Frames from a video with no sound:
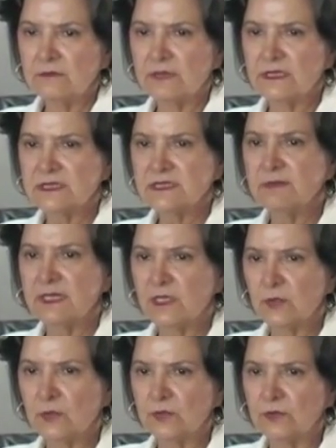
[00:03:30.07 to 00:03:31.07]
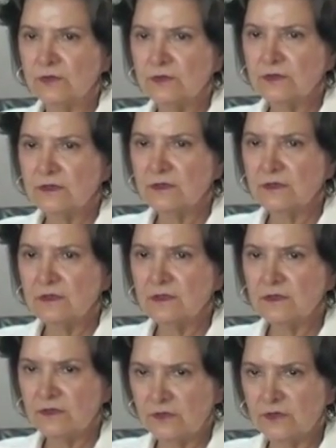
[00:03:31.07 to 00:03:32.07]
parece maricón,
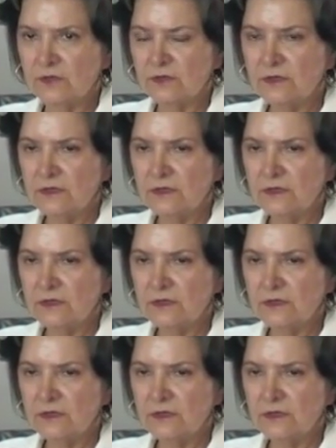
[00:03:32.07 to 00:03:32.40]
you know?